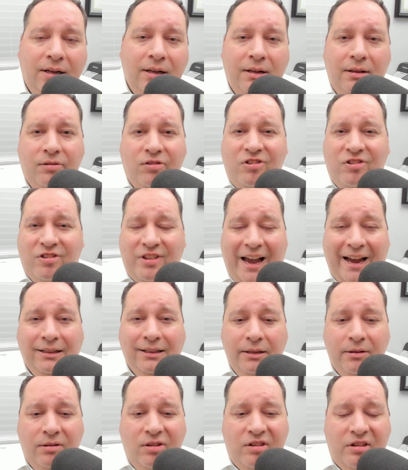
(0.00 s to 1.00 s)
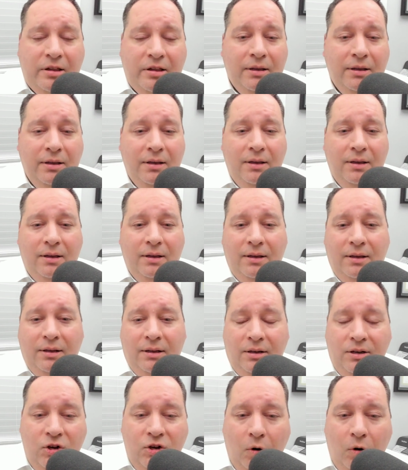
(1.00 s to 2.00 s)
silence.
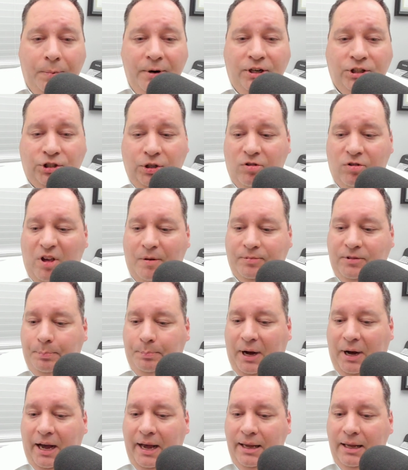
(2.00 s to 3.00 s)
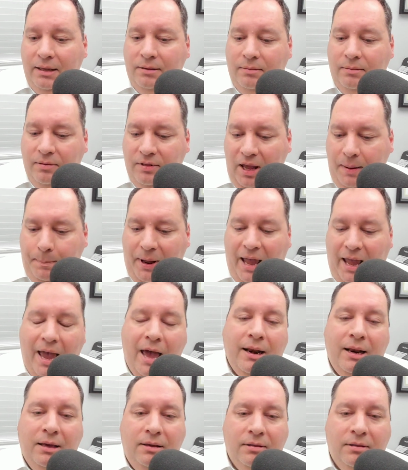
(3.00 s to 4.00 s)
Nobody shows up to buy it. They
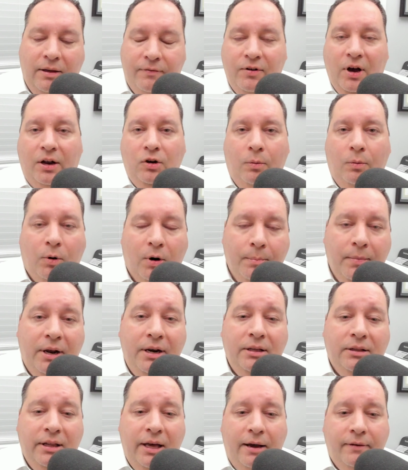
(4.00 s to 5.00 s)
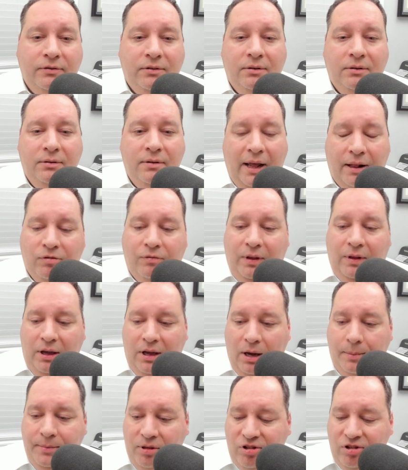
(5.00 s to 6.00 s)
panic. They've got no more money left. That's when they
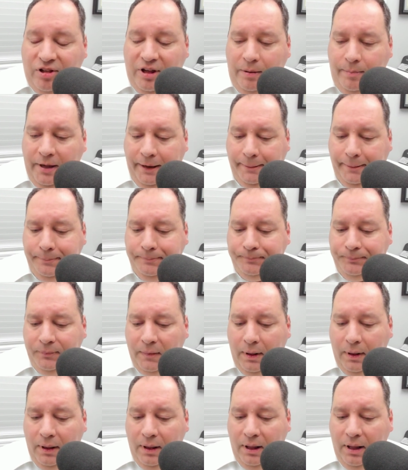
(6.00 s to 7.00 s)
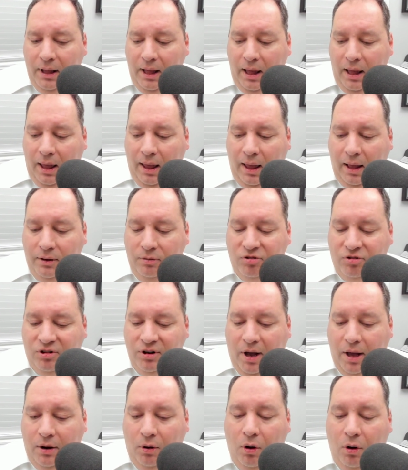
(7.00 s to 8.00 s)
come to see me. And there's
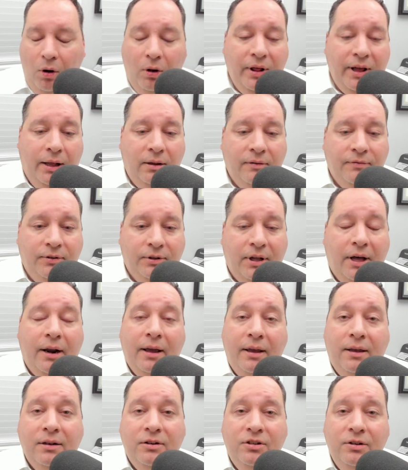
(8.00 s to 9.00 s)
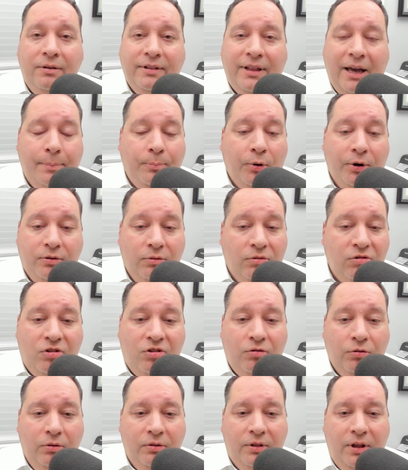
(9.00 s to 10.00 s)
not a whole hell of a lot I can do at that point. They're
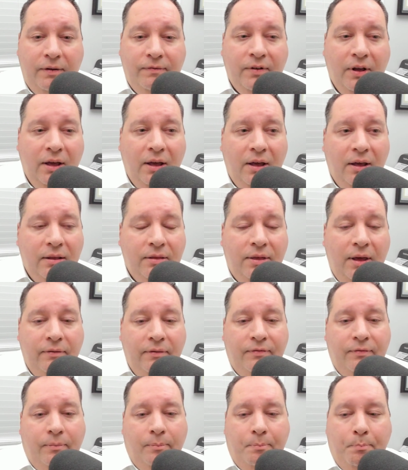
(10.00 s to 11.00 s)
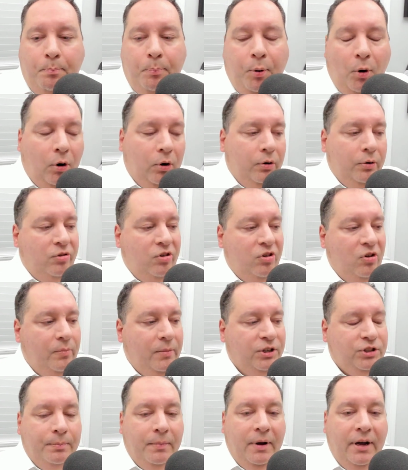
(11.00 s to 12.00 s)
screwed. They've borrowed so
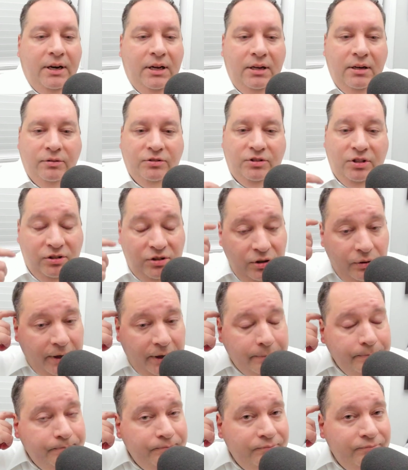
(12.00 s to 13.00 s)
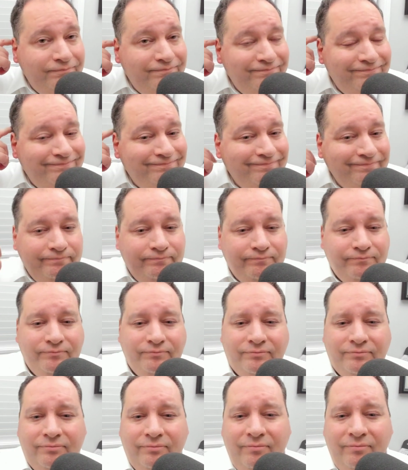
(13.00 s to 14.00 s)
much money, to do it.
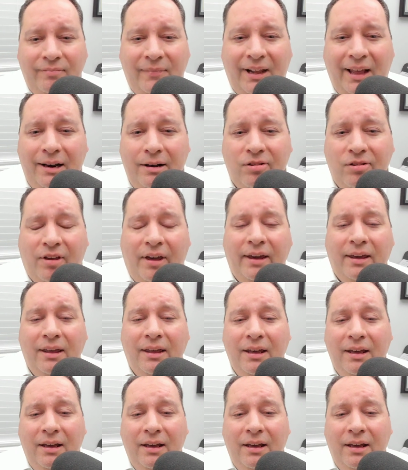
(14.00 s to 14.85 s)
And it's like,